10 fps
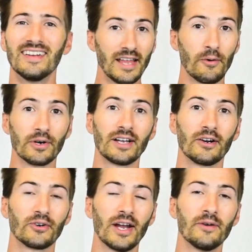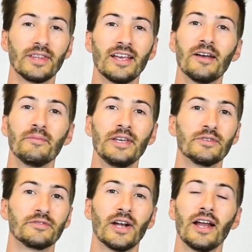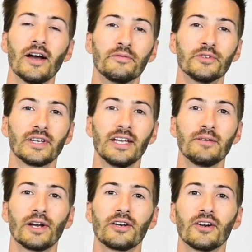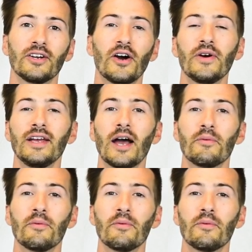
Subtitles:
That worked out great with him. He was very helpful getting my car going,